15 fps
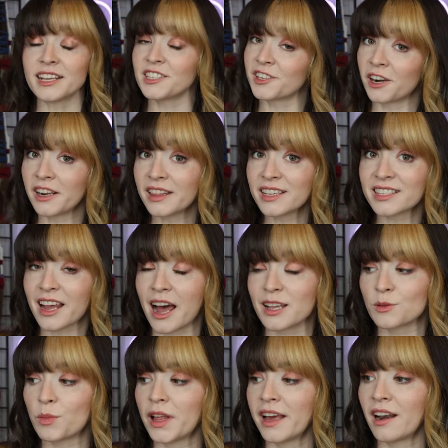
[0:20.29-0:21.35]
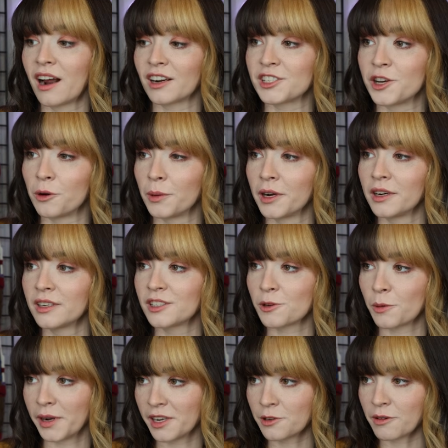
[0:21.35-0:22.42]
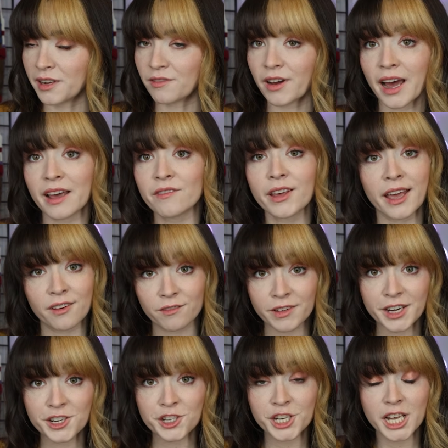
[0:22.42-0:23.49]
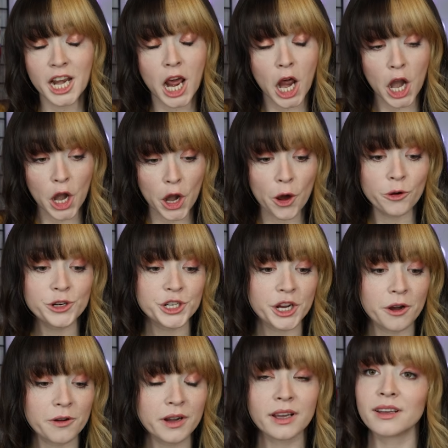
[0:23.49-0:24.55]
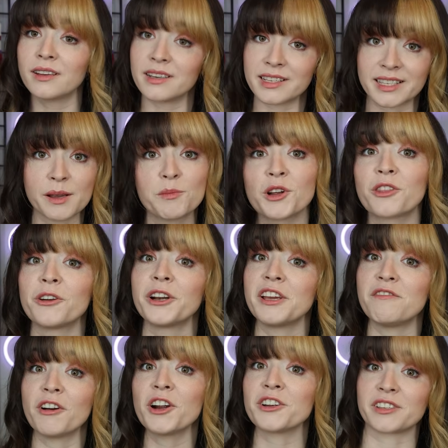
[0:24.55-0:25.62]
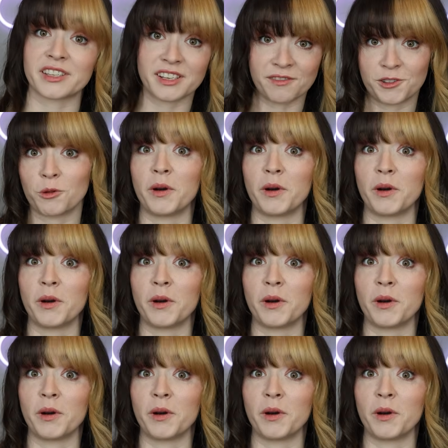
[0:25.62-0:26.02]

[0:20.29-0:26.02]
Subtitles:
I started this cosplay in October 2025 and finished it, no joke, December 31st of